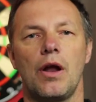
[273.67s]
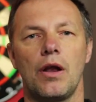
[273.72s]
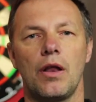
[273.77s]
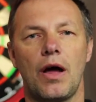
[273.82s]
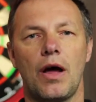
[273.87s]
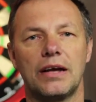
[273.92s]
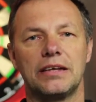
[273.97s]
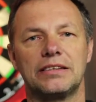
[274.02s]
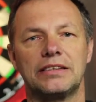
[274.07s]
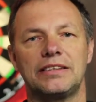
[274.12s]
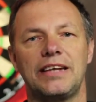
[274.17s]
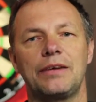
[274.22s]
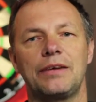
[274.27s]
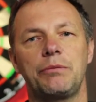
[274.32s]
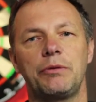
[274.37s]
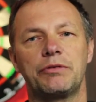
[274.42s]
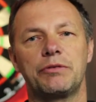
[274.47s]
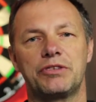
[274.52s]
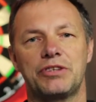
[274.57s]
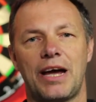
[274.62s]
Like I said,
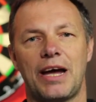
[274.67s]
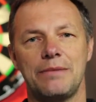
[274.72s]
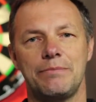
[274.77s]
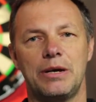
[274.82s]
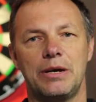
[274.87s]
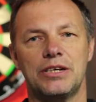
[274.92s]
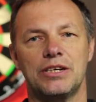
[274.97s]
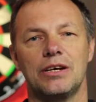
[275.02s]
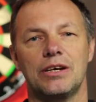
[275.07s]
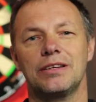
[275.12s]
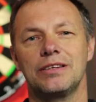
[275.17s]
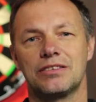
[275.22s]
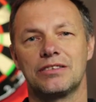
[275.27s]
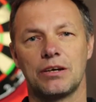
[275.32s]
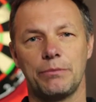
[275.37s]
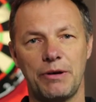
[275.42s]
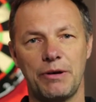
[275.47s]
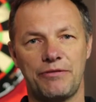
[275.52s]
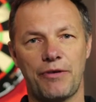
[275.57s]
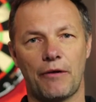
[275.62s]
with a tape measure, this
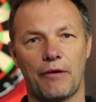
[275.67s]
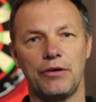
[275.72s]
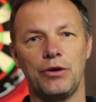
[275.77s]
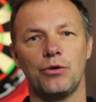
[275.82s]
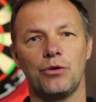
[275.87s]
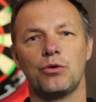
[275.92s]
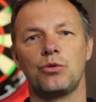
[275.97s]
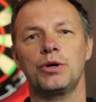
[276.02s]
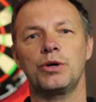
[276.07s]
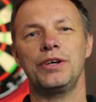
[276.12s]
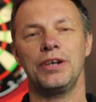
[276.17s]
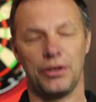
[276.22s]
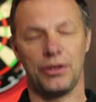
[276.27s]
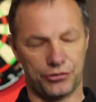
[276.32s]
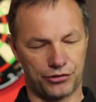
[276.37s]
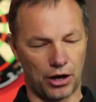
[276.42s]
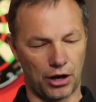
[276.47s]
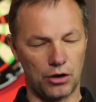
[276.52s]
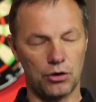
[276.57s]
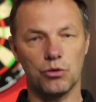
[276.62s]
can be very awkward,
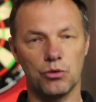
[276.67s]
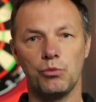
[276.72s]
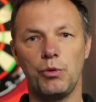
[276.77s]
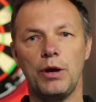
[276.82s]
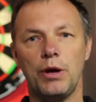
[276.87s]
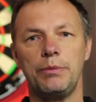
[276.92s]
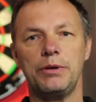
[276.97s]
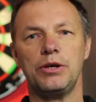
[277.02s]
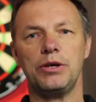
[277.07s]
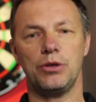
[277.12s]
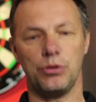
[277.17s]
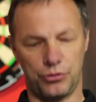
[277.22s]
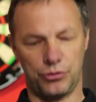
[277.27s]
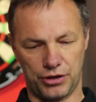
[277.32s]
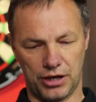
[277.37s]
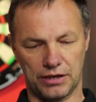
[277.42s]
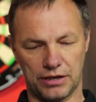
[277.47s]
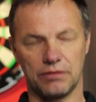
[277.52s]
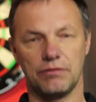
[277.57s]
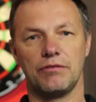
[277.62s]
so we'll be
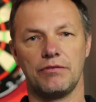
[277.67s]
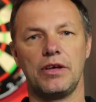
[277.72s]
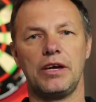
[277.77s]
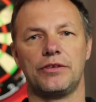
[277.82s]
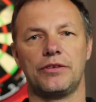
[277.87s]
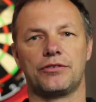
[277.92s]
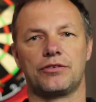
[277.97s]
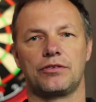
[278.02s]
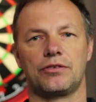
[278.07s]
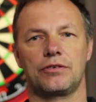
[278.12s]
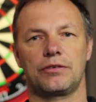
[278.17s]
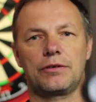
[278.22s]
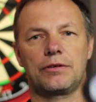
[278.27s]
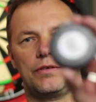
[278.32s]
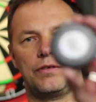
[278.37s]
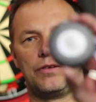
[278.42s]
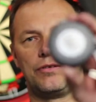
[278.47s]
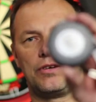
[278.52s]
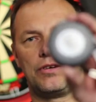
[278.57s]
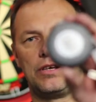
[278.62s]
using this.
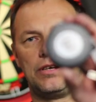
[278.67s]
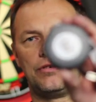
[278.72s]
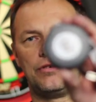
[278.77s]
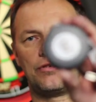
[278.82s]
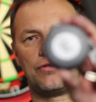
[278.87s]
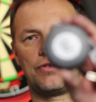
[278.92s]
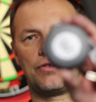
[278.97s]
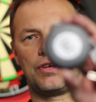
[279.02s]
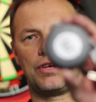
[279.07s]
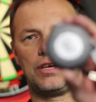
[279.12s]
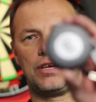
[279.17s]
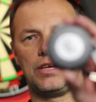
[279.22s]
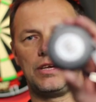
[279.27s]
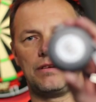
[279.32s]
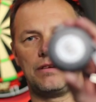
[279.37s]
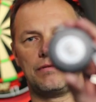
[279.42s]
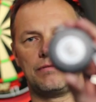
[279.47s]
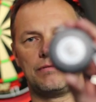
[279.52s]
This is the